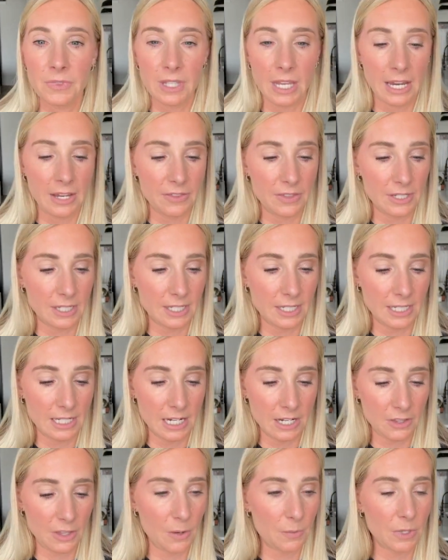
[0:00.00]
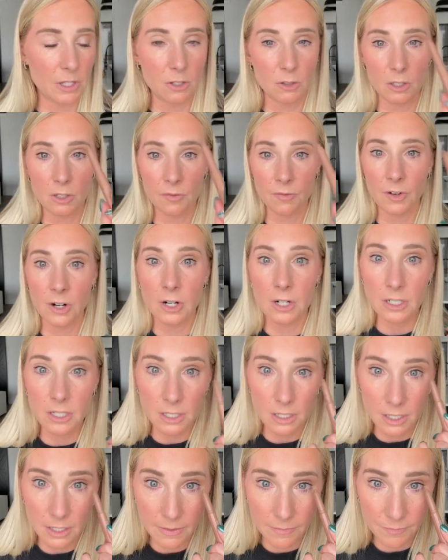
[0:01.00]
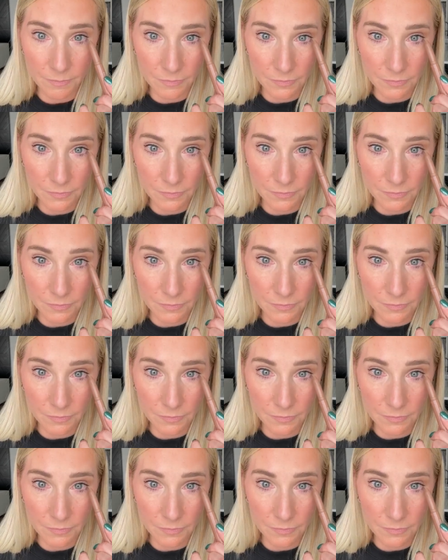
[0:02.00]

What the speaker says: like this stick that we used first